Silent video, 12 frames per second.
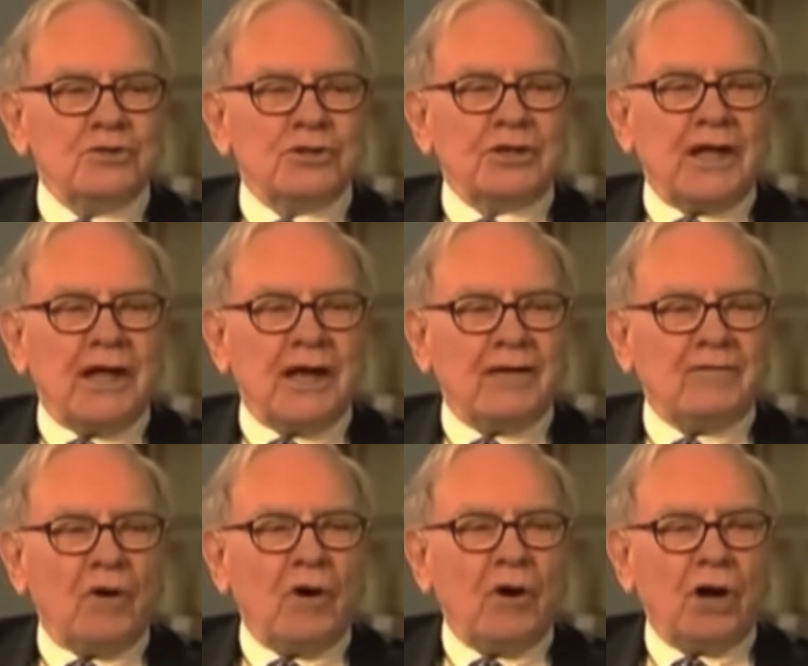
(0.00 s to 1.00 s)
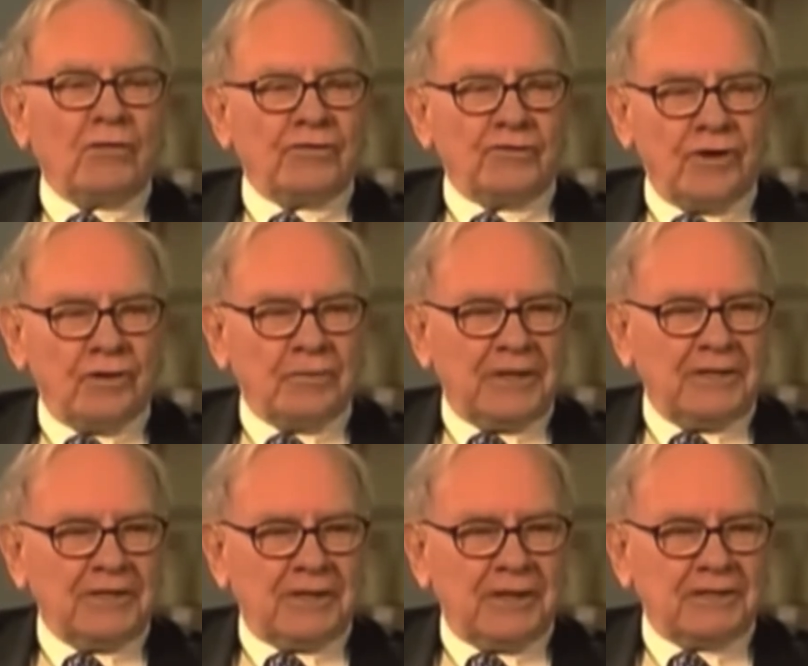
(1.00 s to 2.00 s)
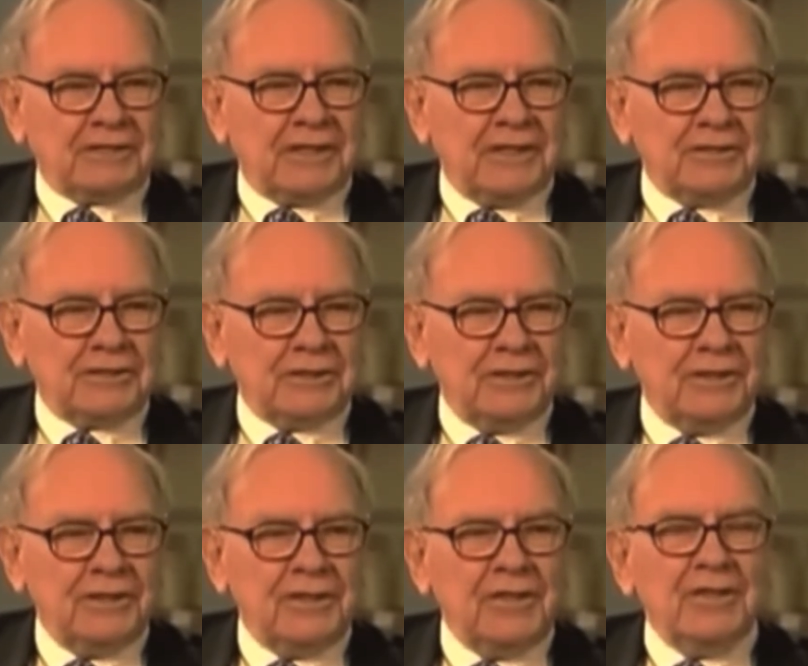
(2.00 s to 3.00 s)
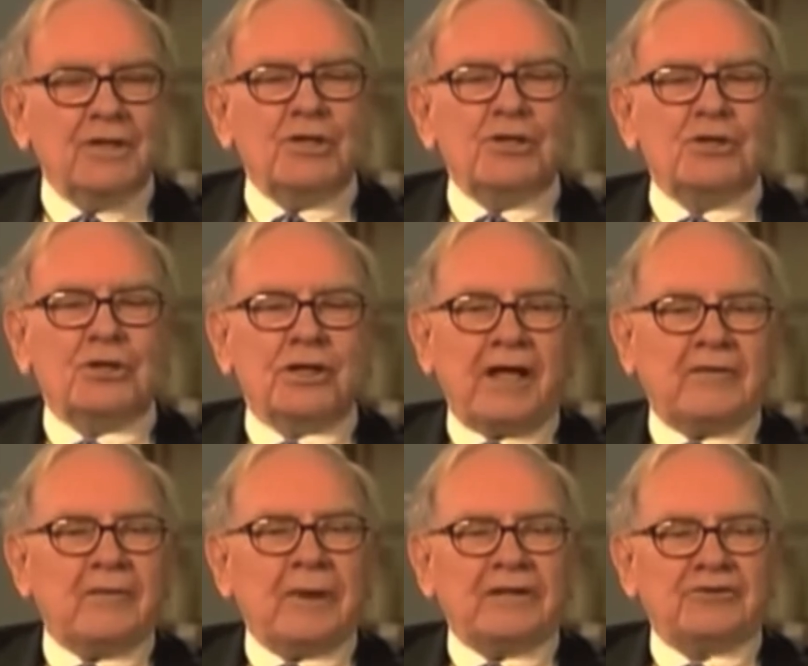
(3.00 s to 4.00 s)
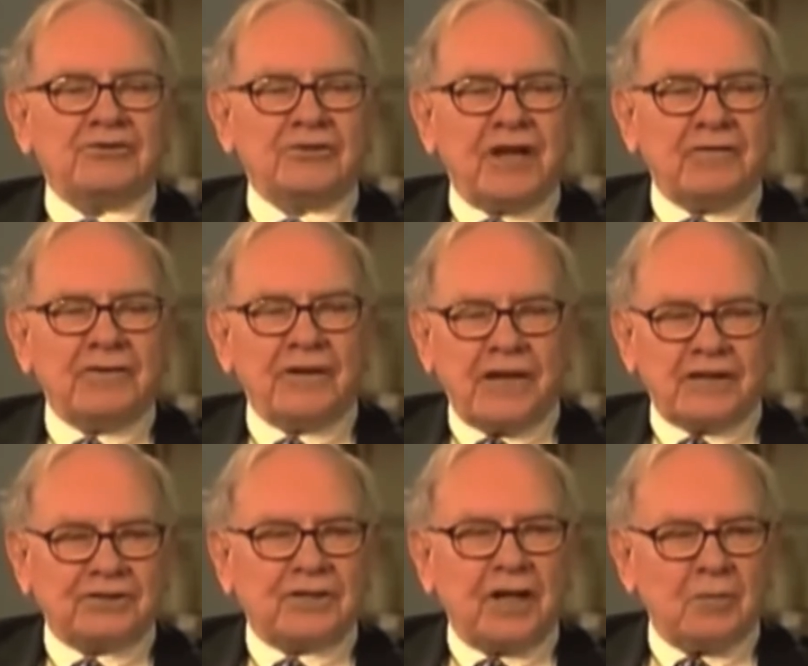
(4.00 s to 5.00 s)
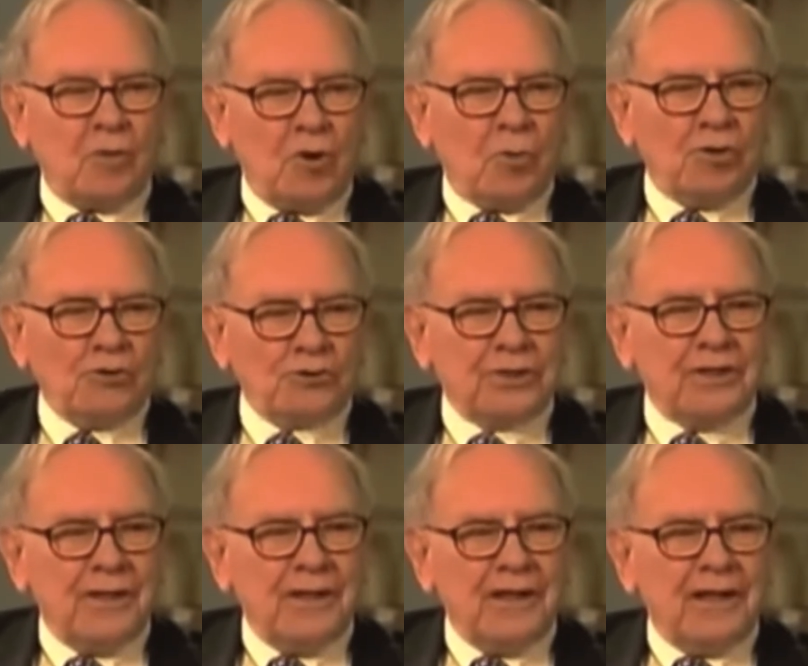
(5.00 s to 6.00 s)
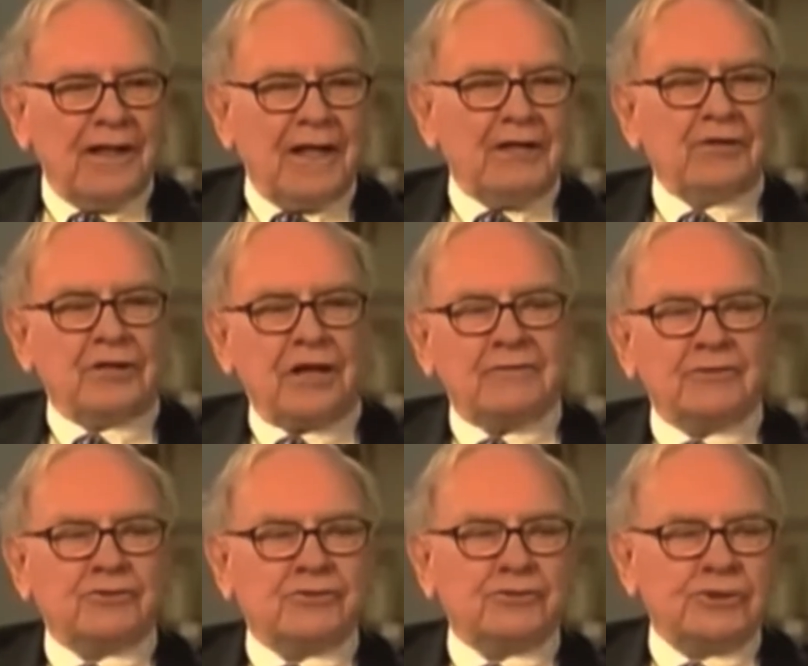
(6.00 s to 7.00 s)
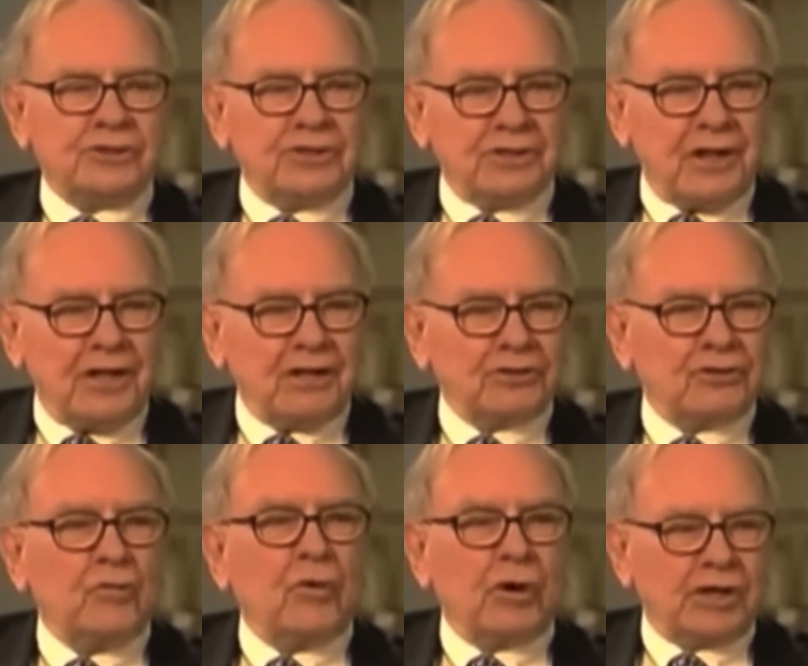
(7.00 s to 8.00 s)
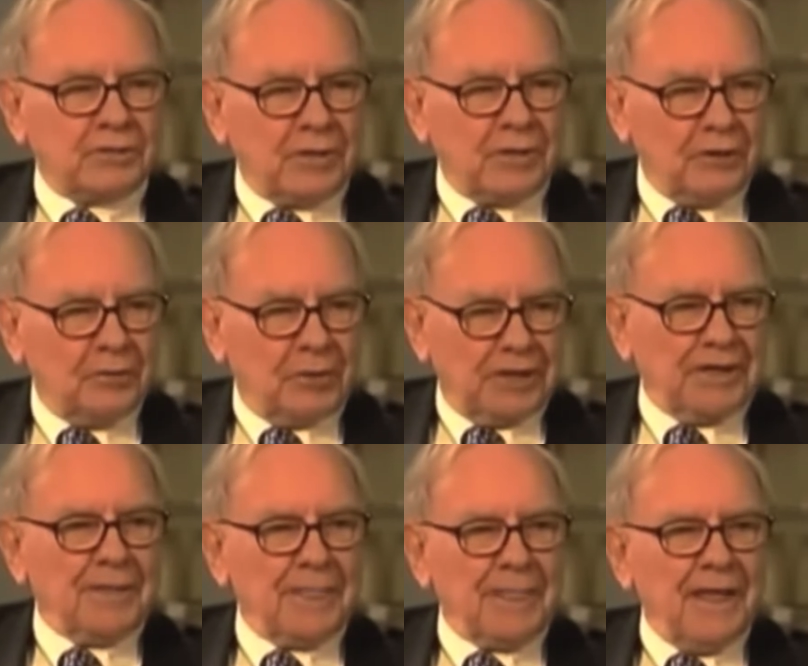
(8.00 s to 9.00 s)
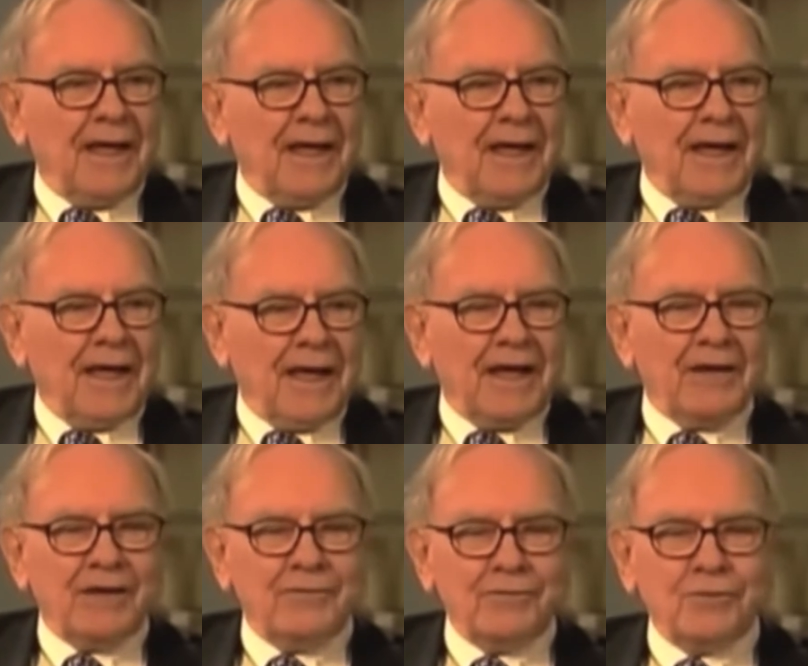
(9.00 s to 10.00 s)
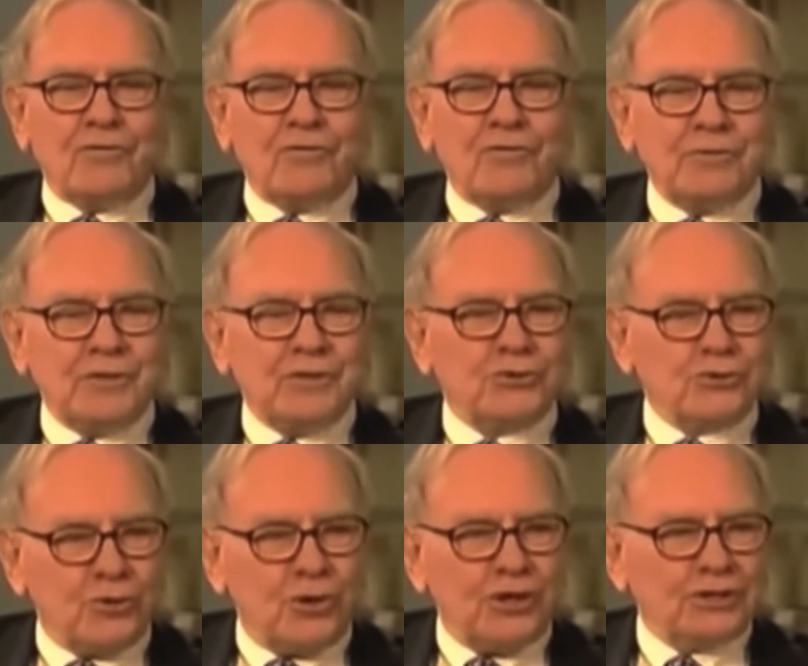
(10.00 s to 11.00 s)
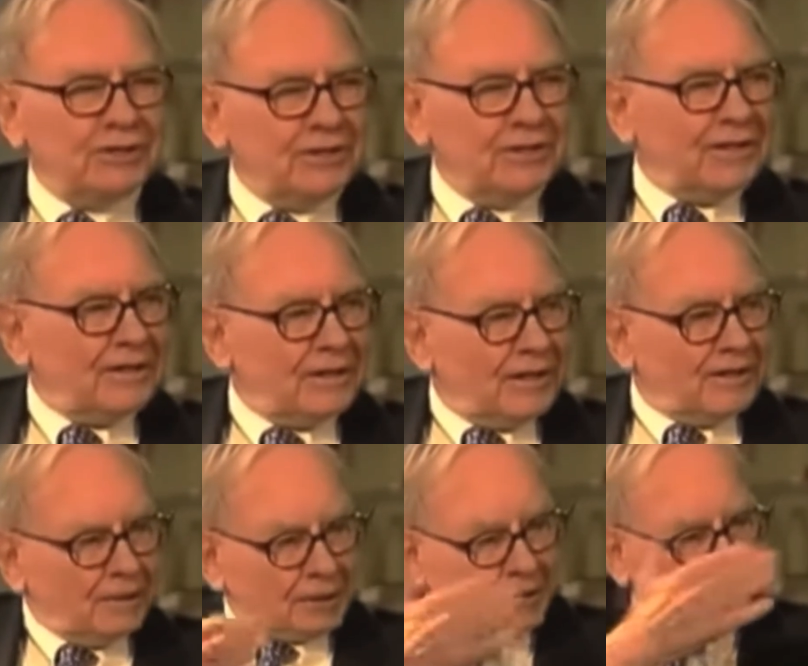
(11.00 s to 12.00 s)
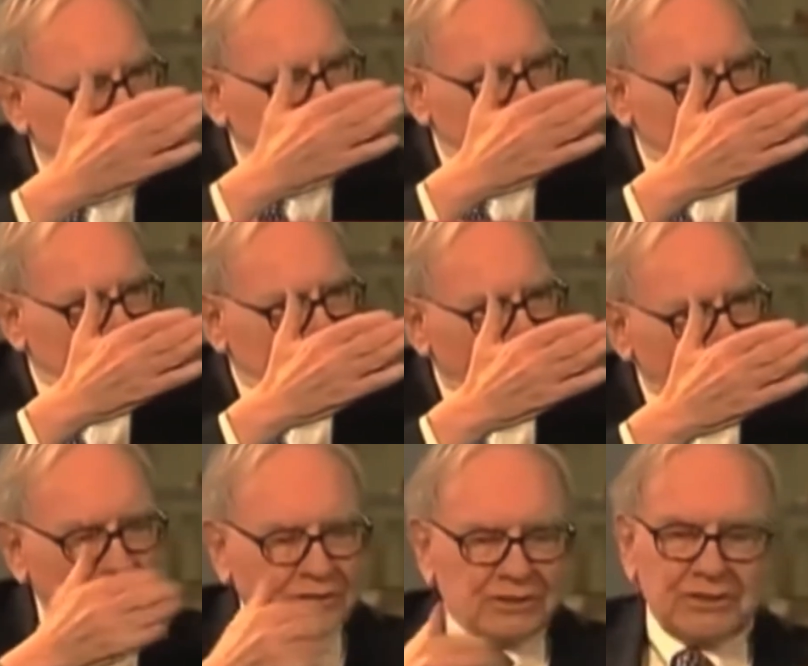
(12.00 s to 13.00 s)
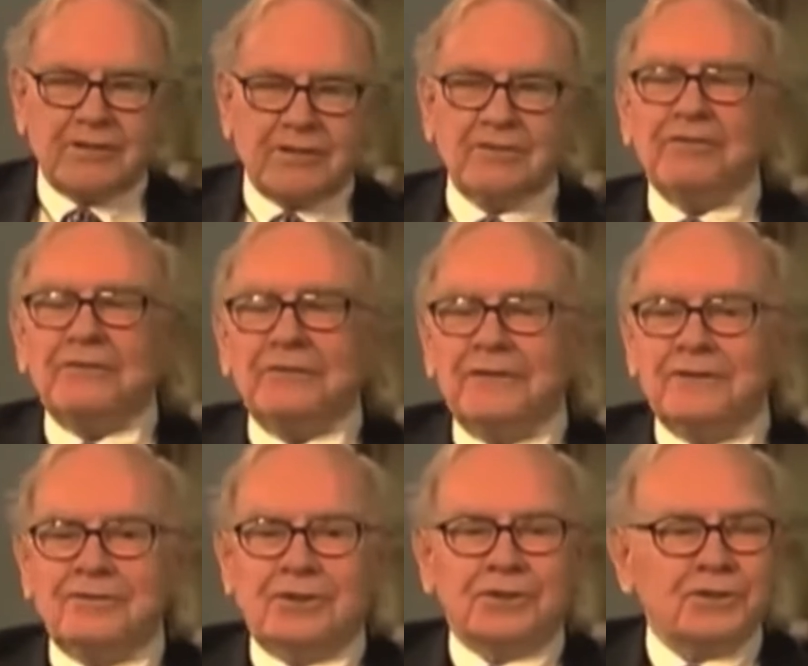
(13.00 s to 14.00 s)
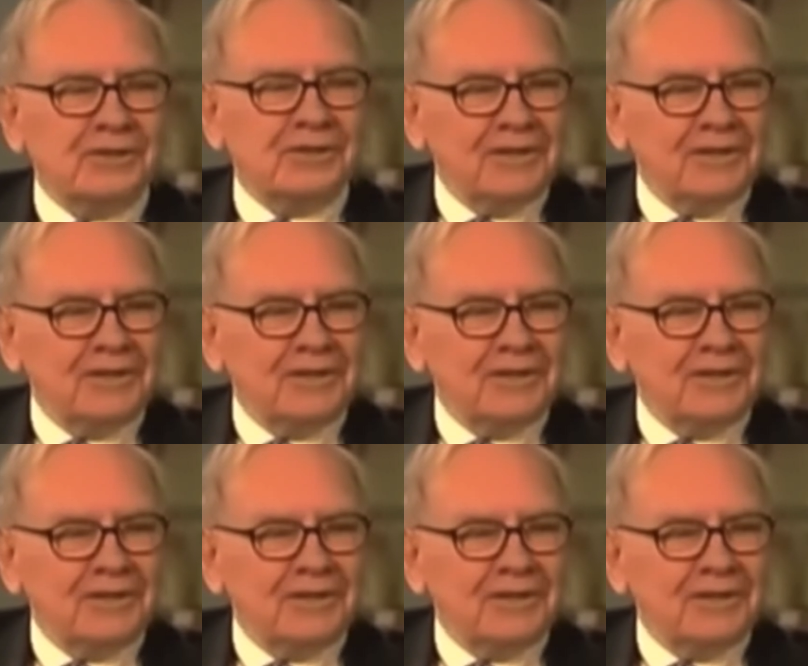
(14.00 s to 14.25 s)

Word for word: you could have all of the farmland in the United States, you could have about seven Exxon Mobils, and you could have a trillion dollars of walking around money. And if you offered me the choice of looking at some sixty-seven foot